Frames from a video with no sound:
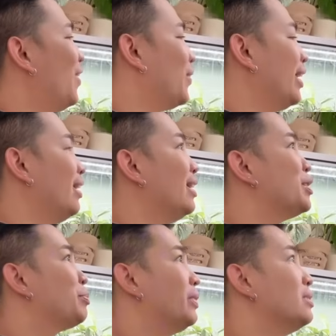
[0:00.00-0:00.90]
Okay, let's
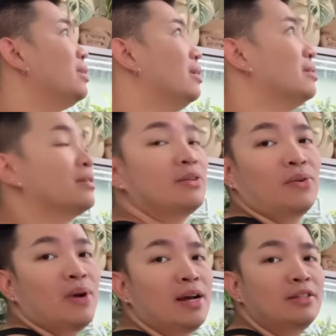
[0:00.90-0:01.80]
proceed.
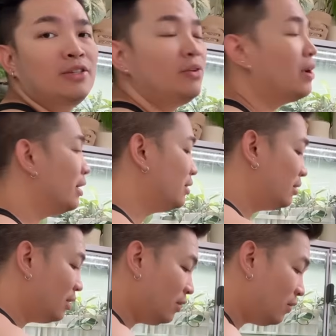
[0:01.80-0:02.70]
So as you guys
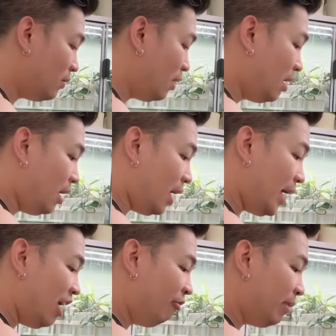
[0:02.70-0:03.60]
know, I
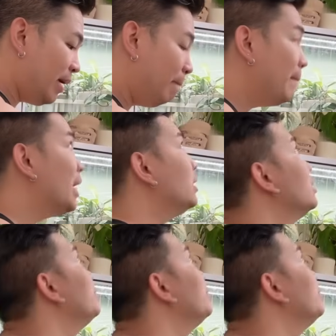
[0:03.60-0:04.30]
have my Mills